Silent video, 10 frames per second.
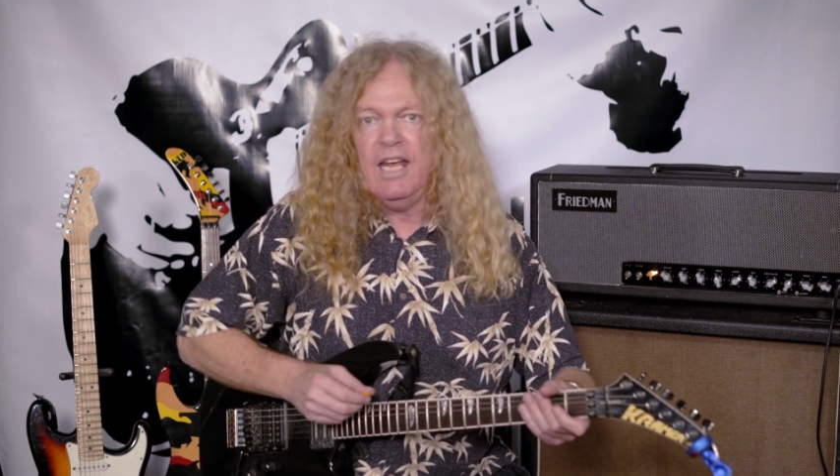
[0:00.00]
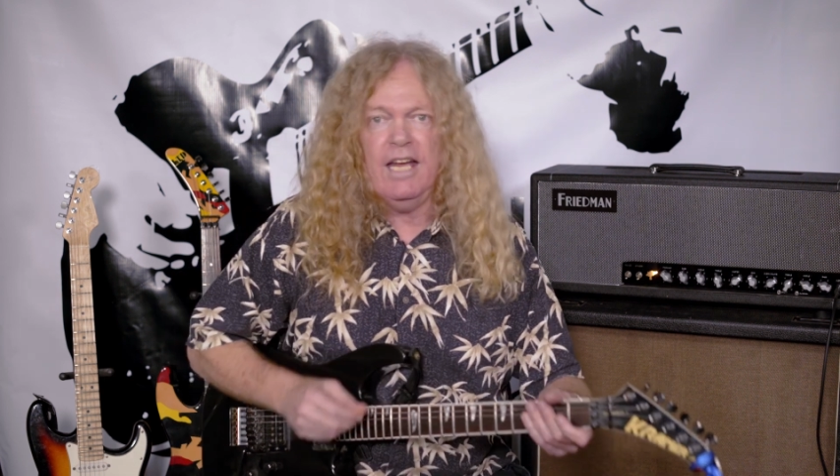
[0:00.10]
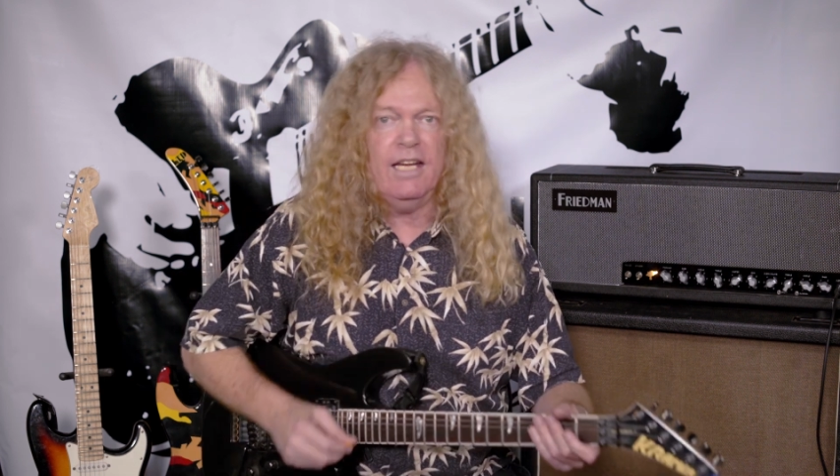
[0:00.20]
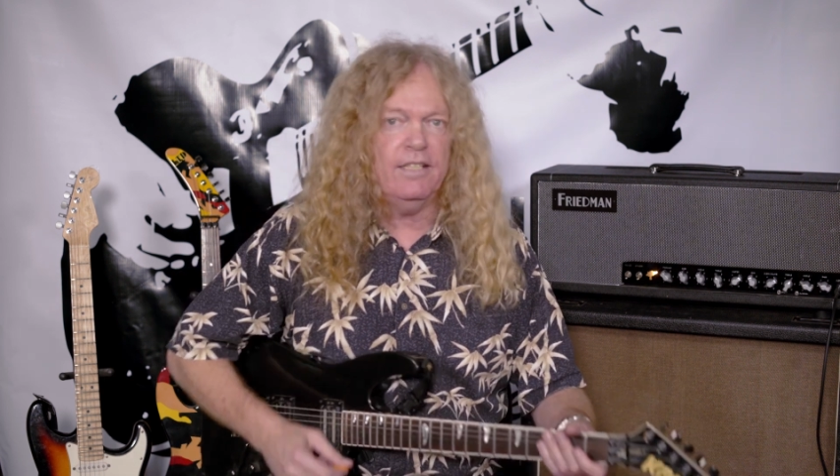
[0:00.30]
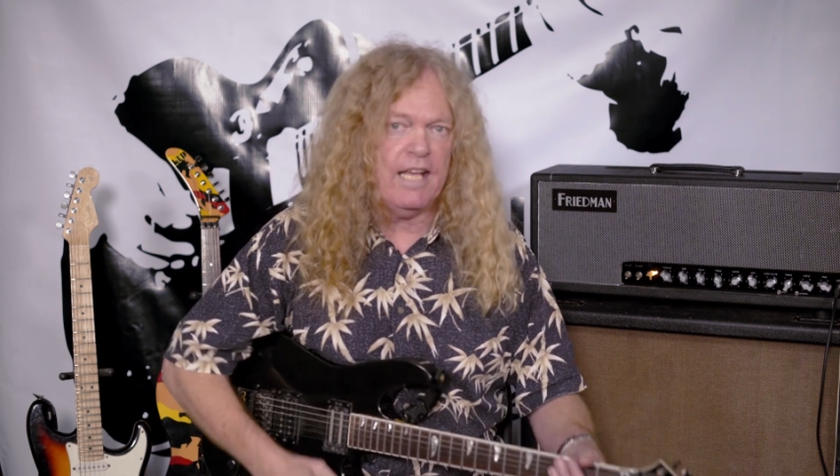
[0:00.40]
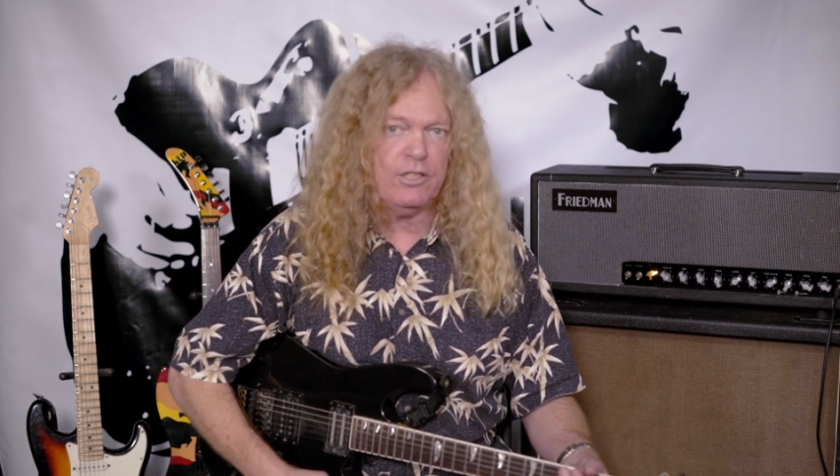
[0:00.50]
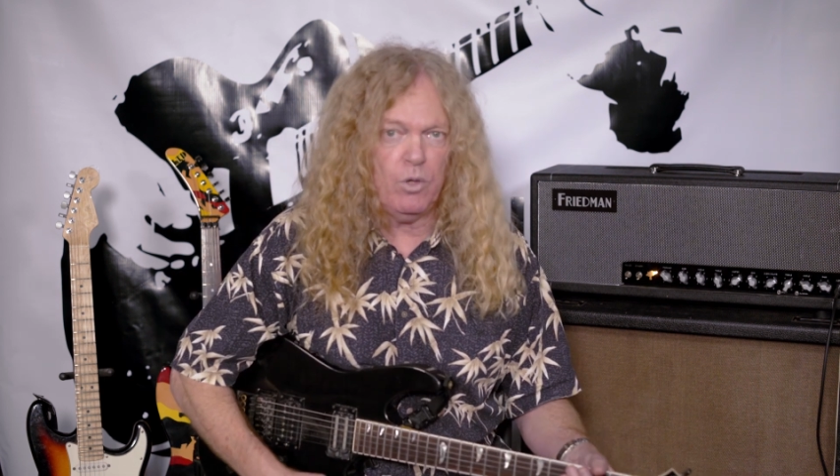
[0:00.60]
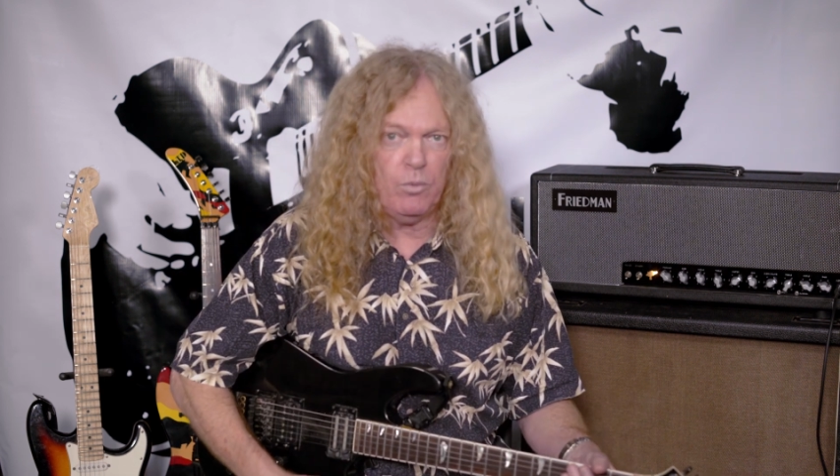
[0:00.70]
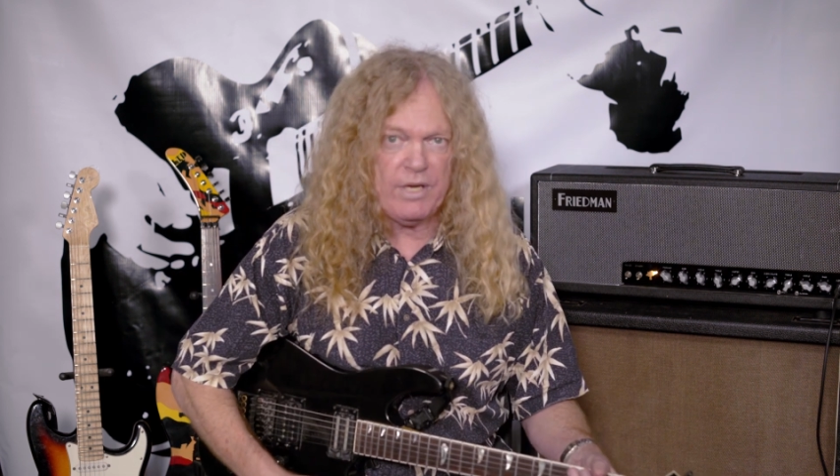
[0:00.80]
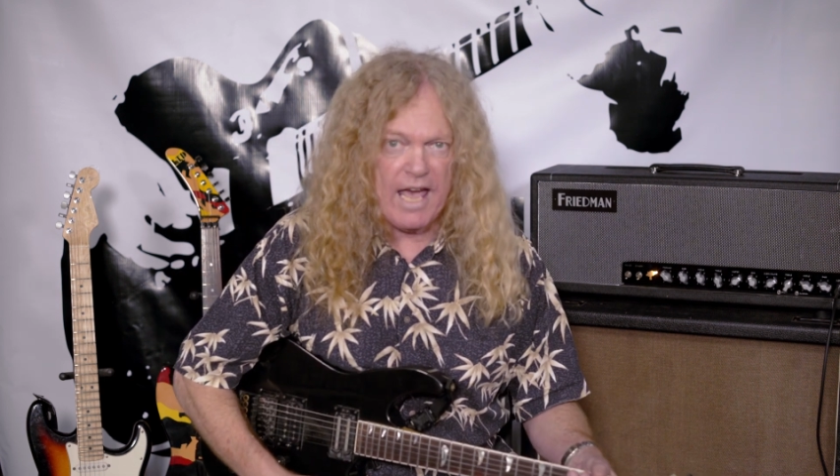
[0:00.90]
and
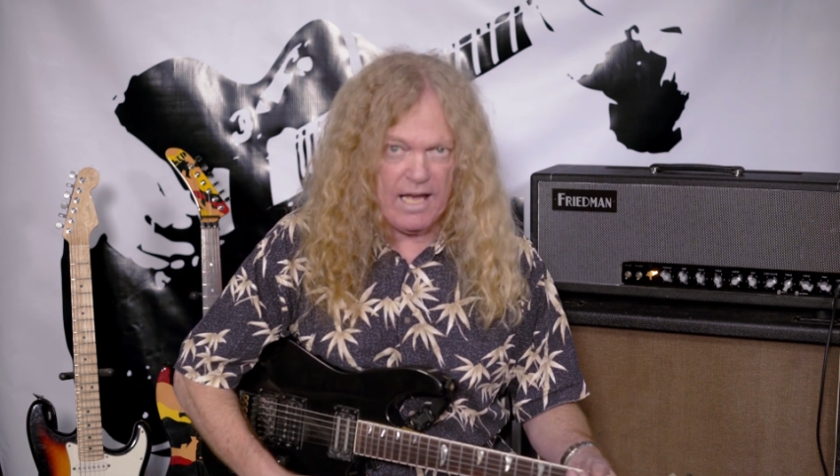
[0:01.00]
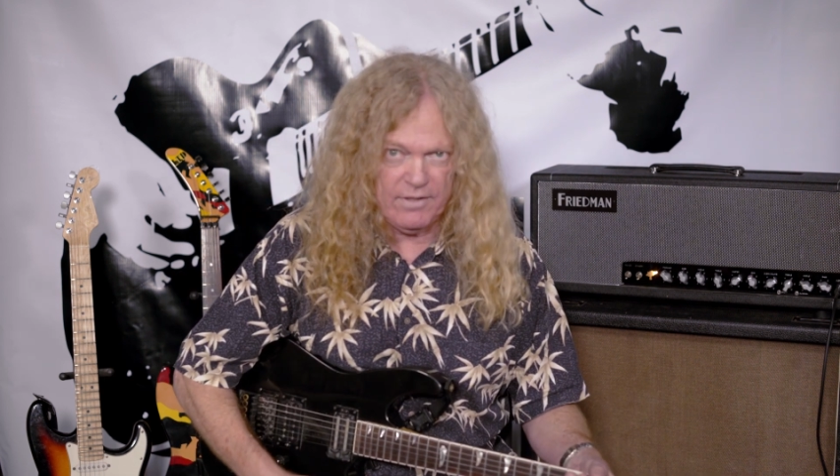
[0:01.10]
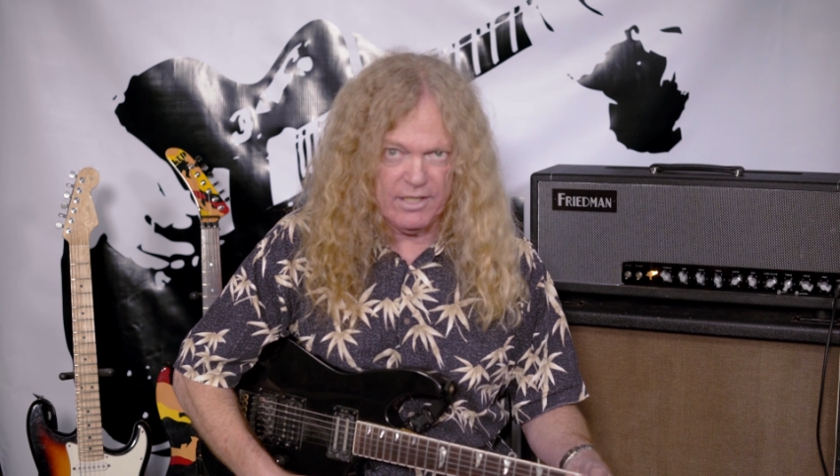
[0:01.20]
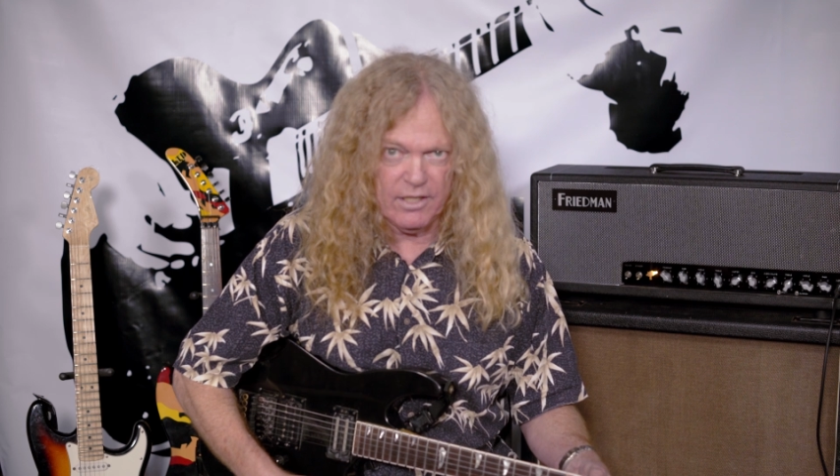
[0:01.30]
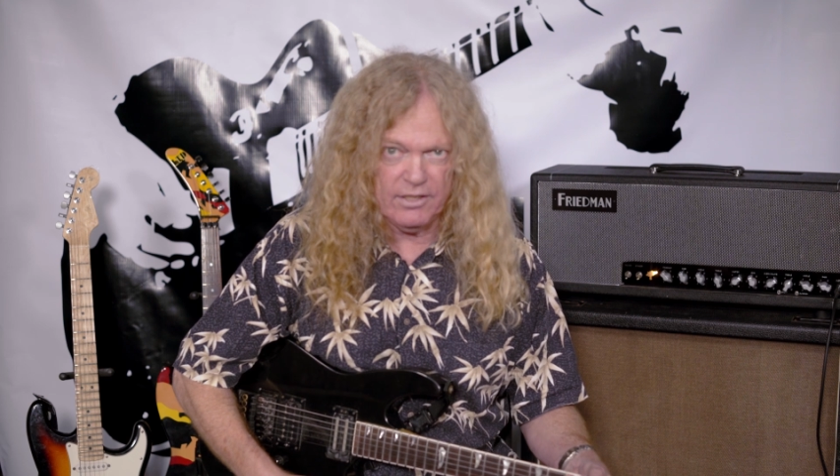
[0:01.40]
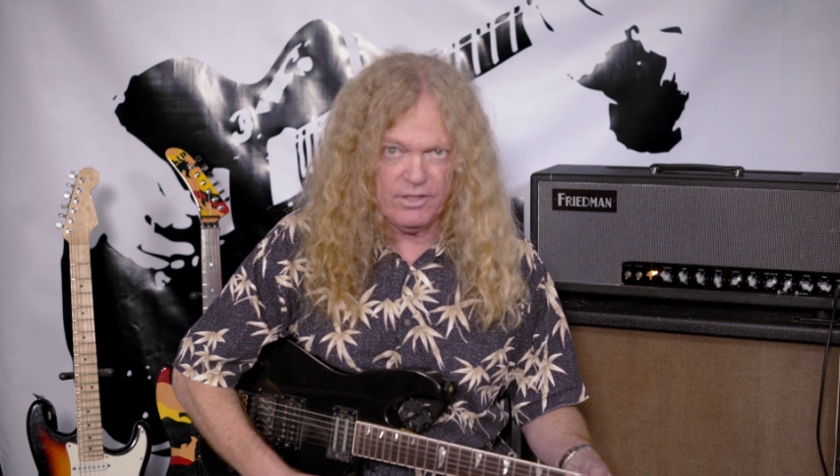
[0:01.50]
that's what we have here.